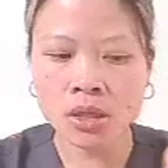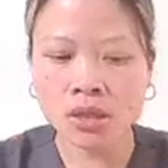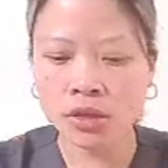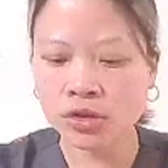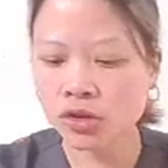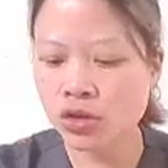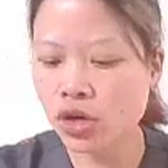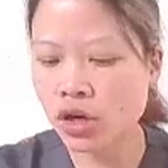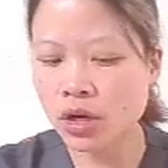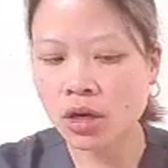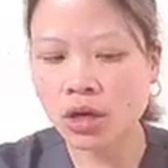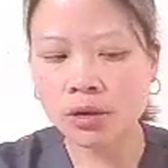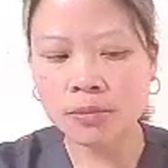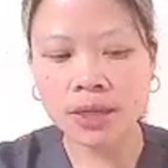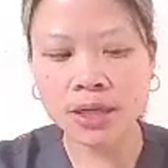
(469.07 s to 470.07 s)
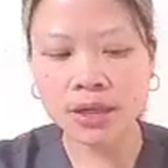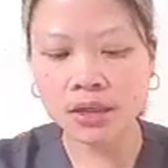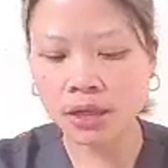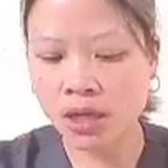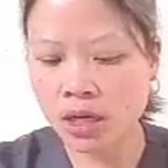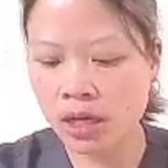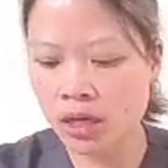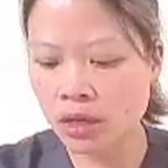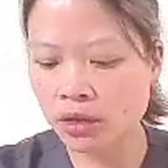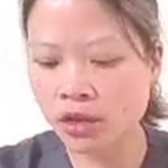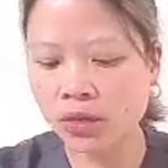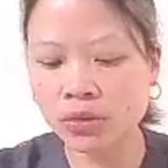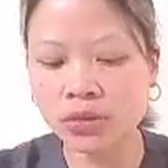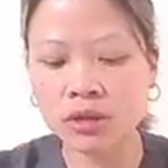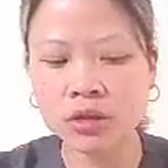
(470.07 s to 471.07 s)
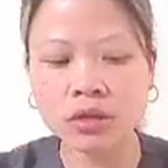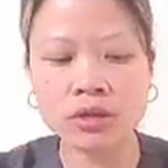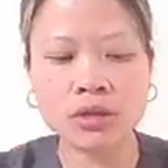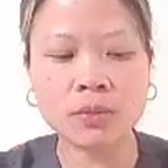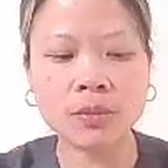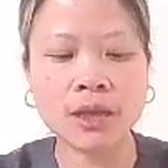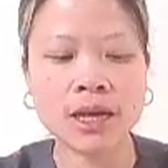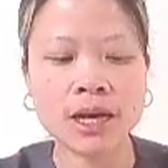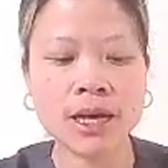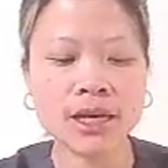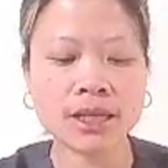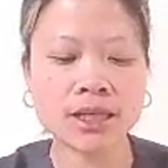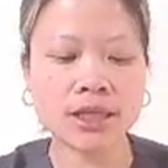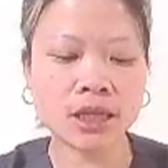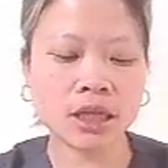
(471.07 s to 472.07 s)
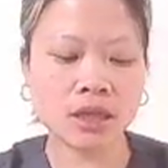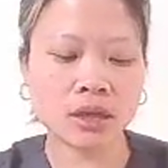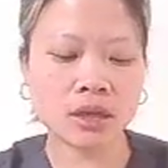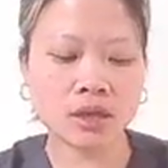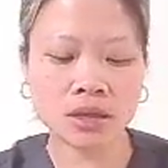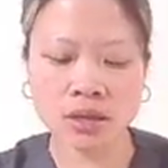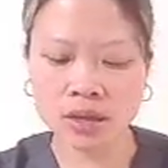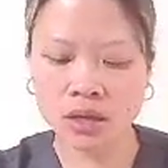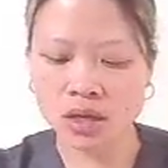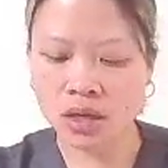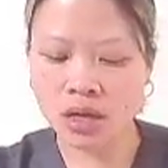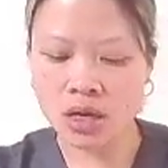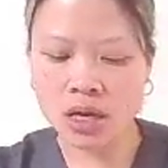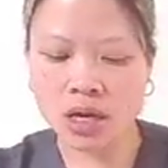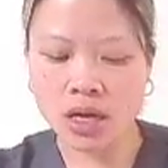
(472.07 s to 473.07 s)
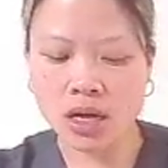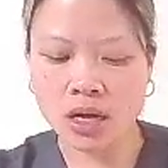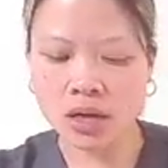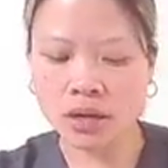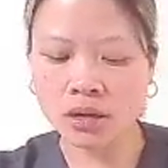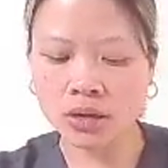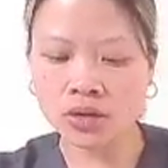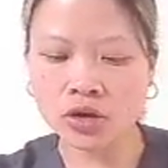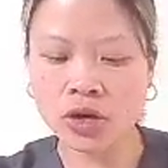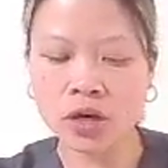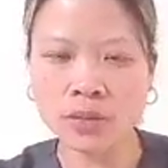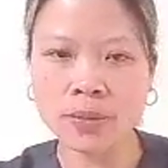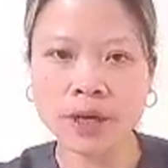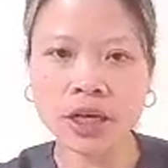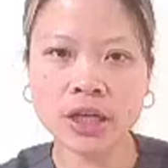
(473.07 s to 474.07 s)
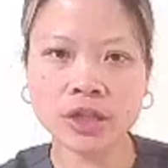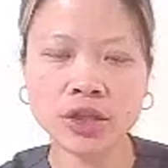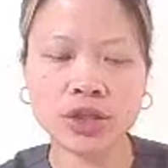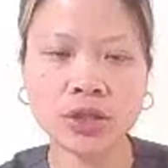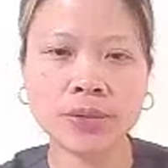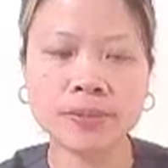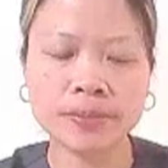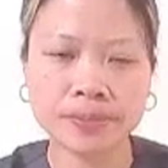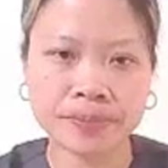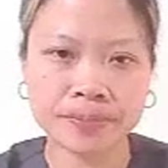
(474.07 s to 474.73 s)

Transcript: discard all my used supplies in the garbage.